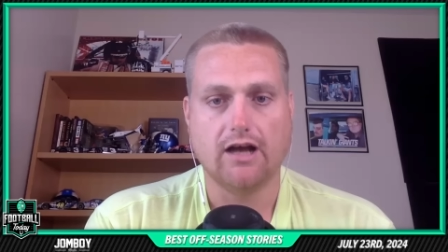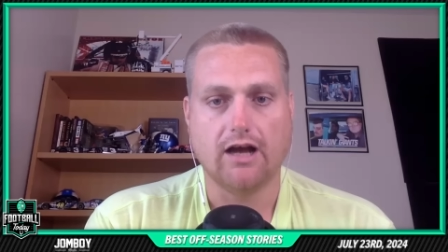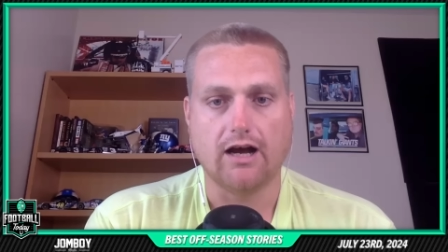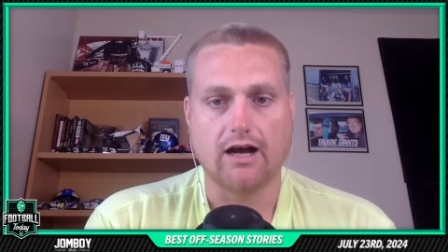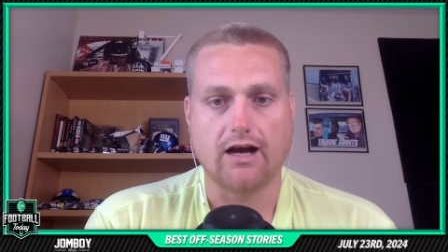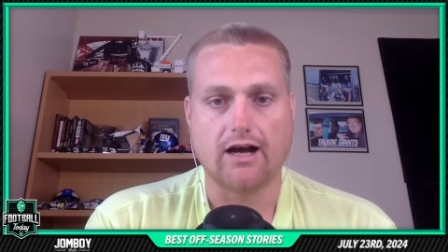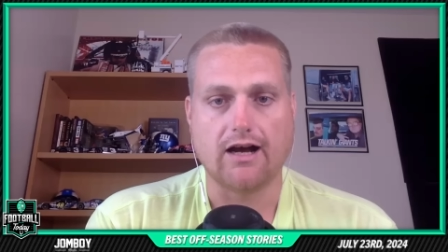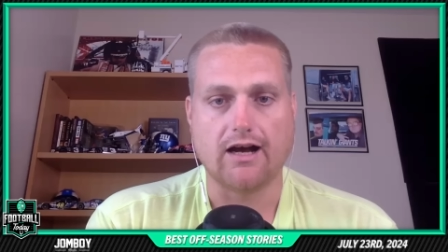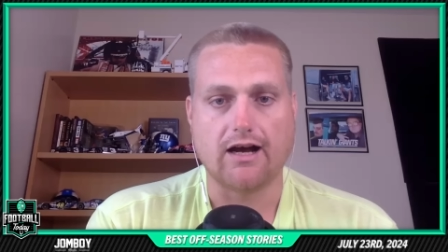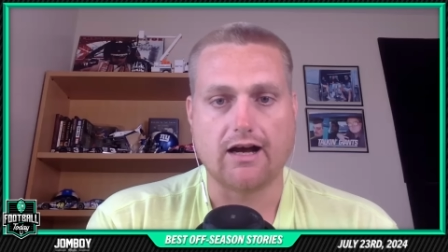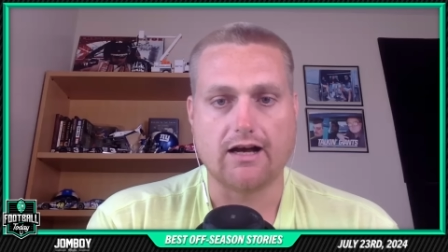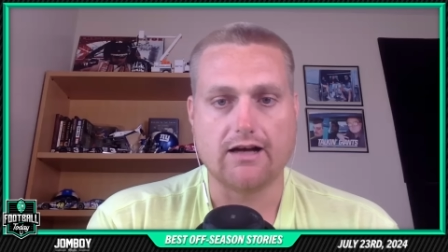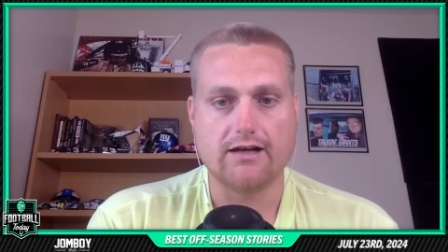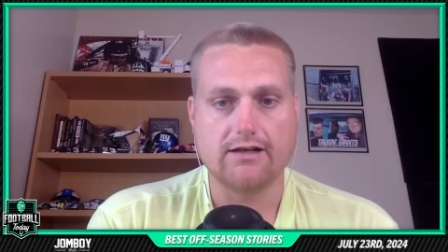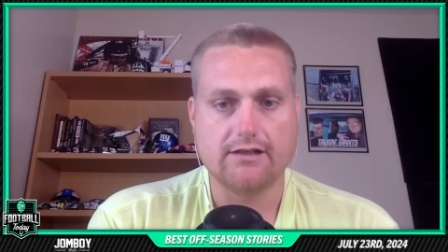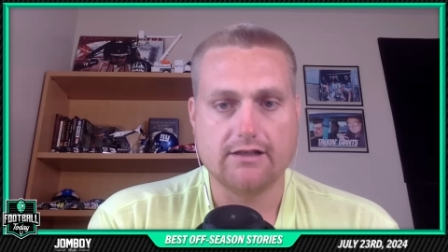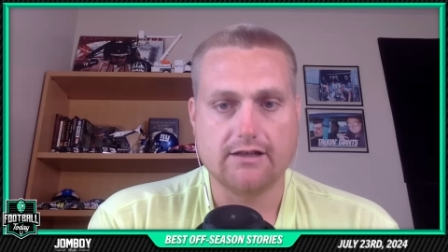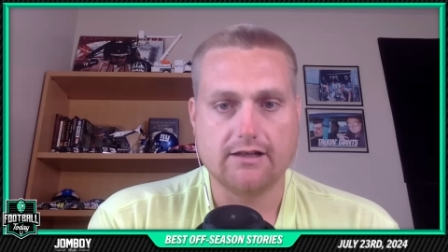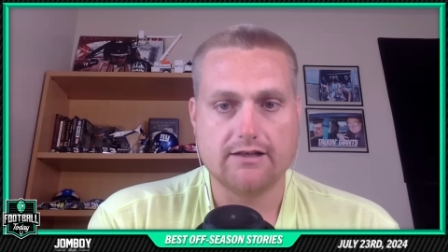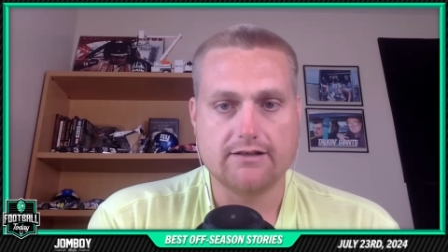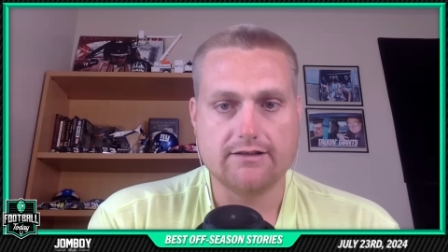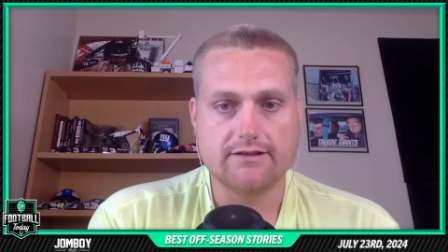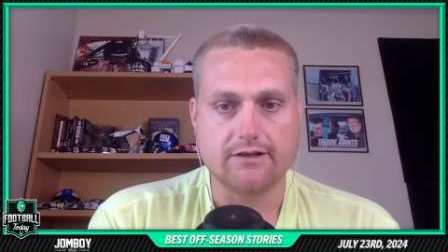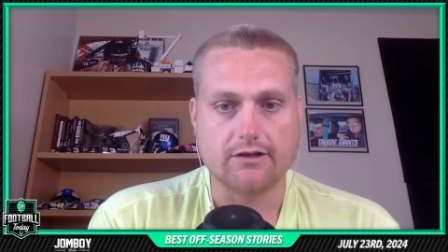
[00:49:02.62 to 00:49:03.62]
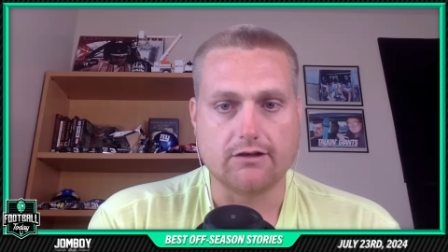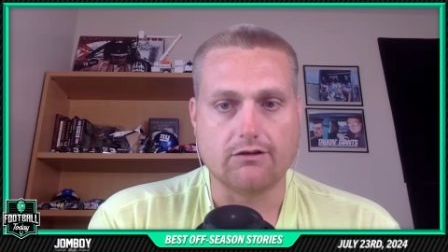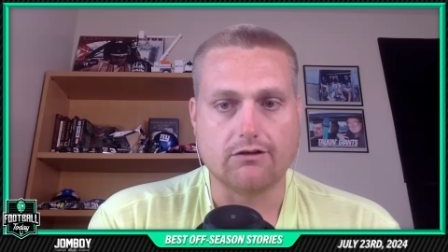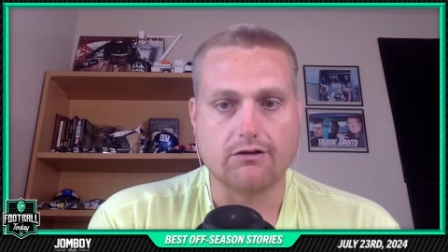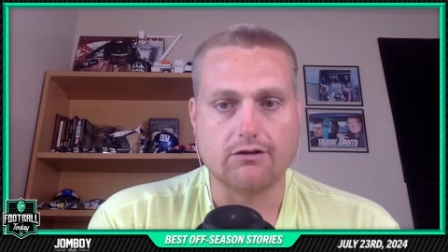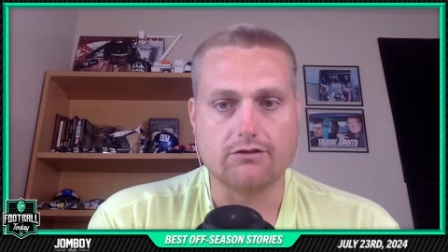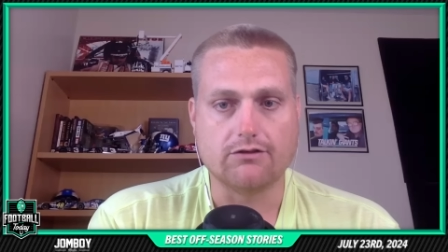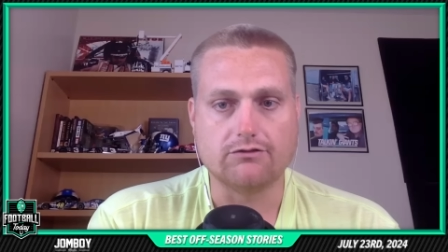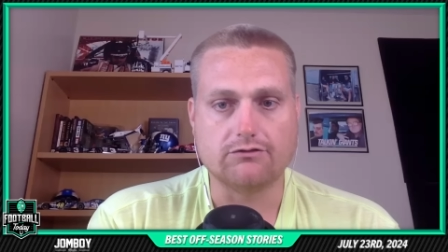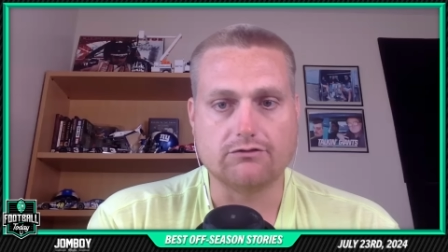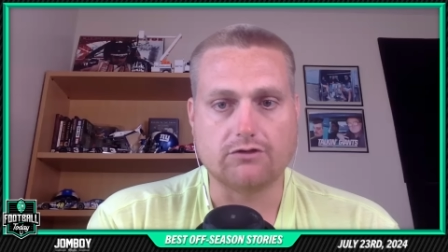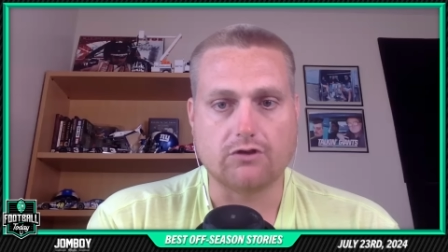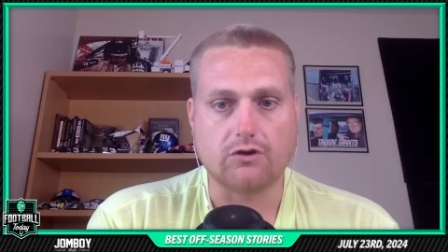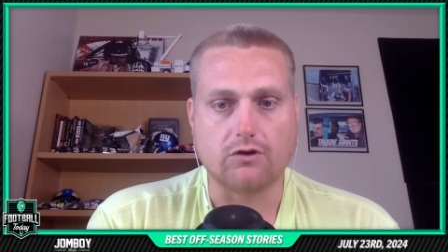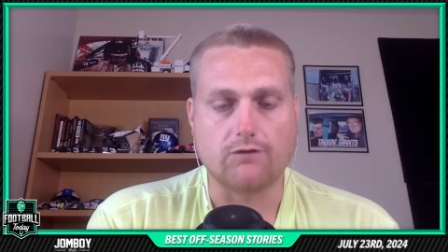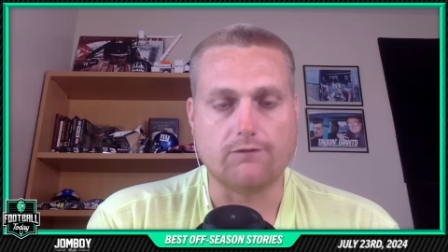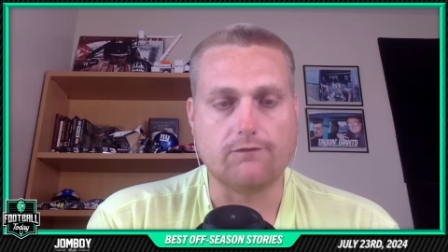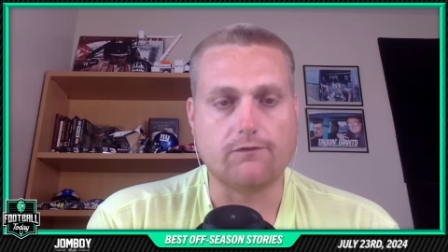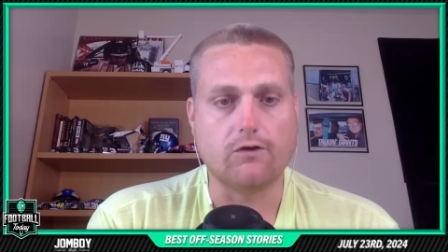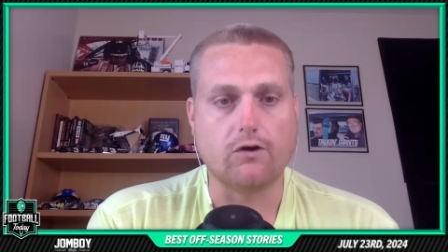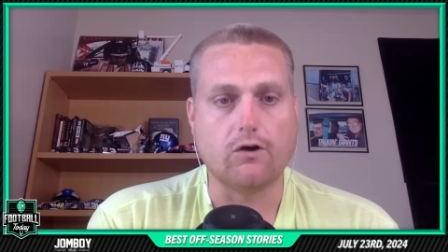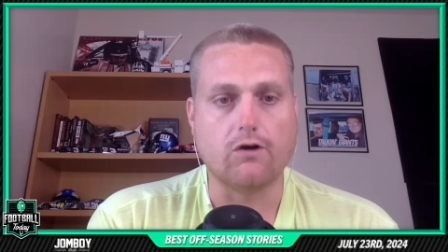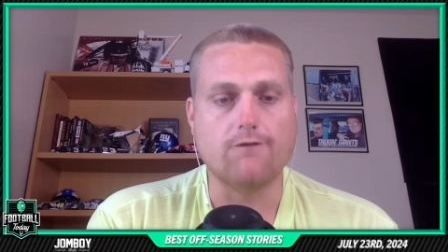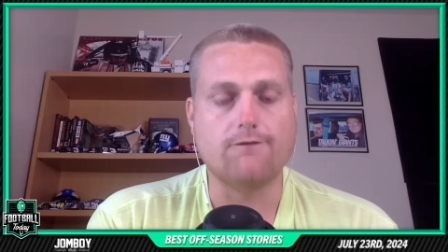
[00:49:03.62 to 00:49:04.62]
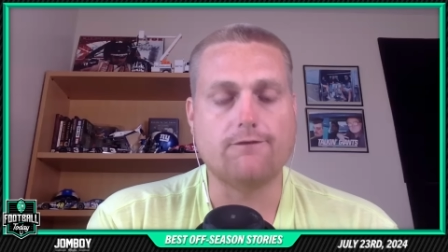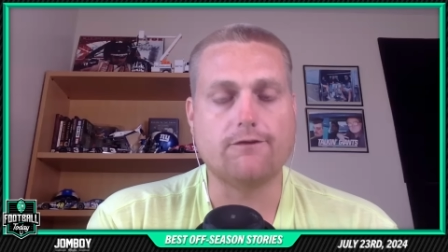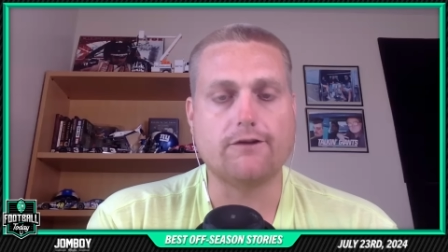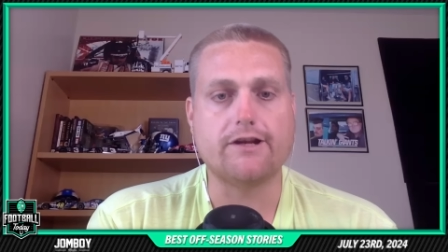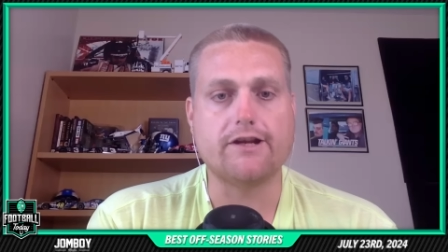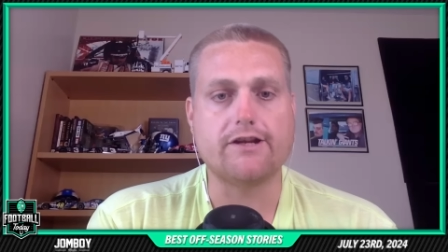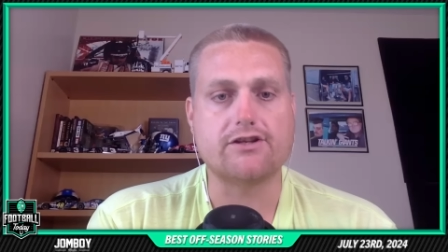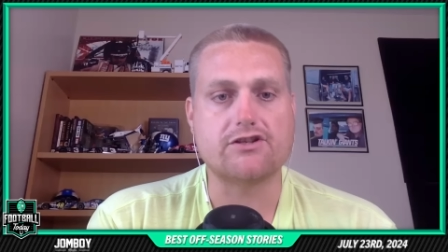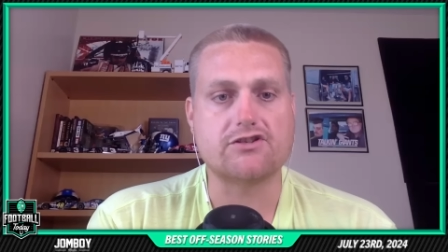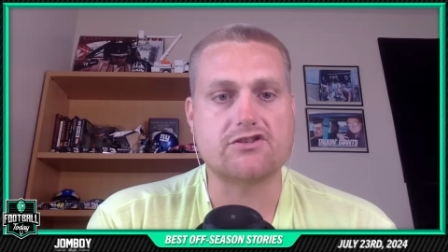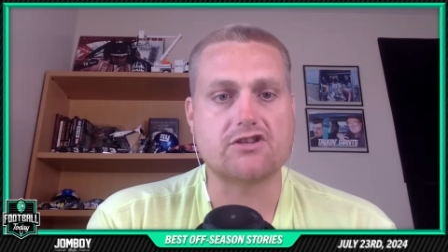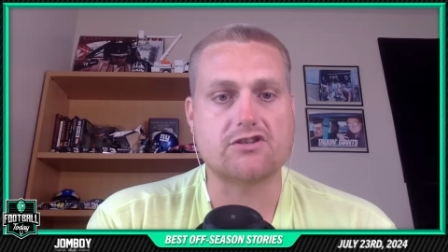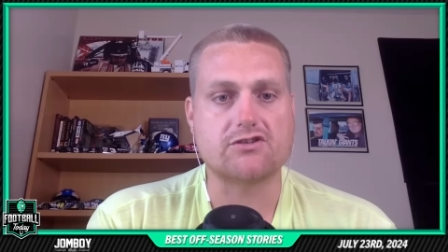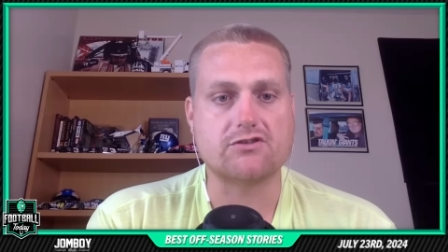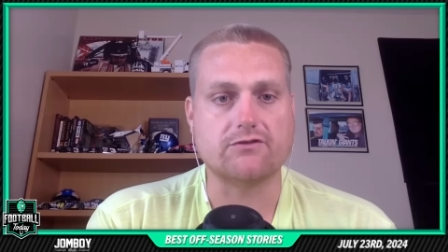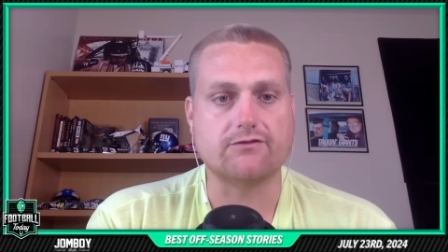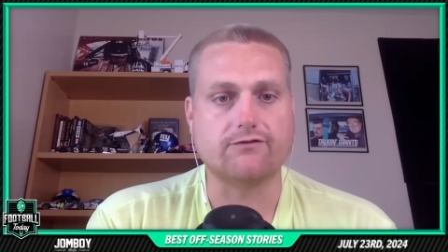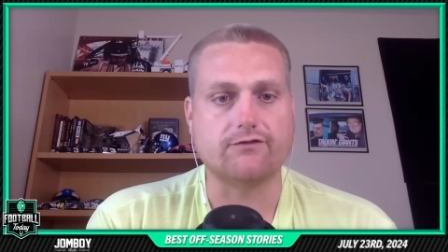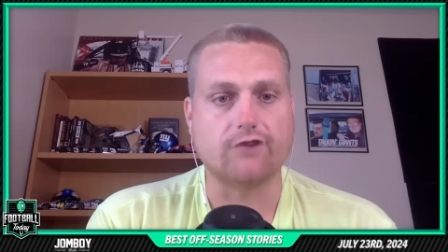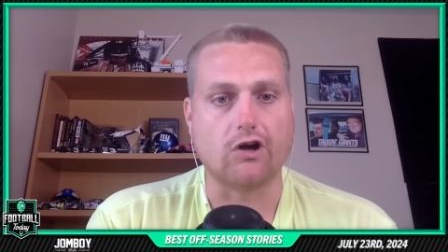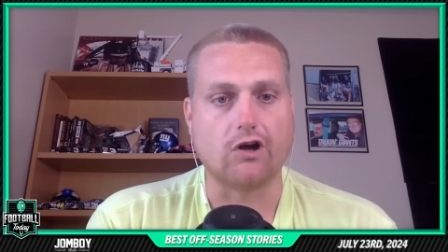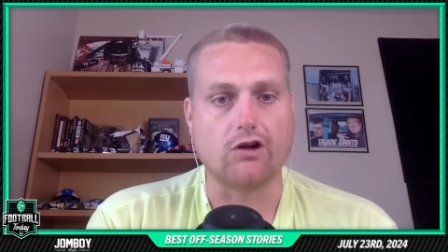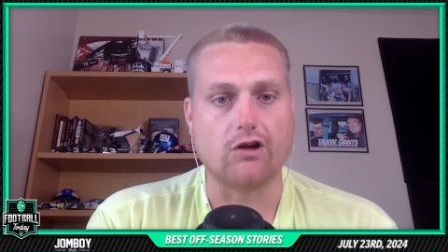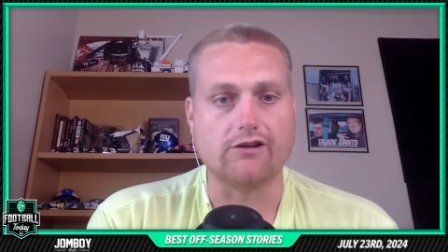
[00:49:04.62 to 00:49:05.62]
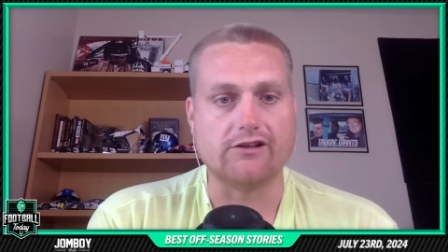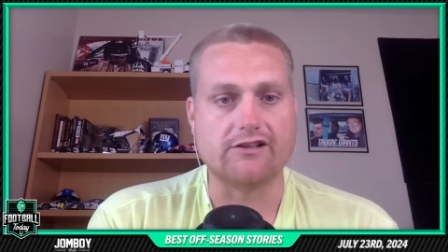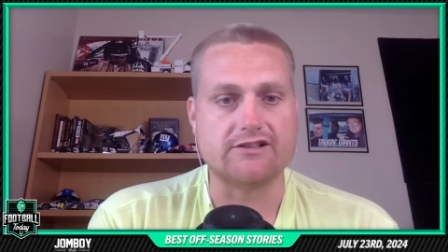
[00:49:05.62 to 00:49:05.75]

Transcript: Uh, you know, ho- hopefully he just doesn't fall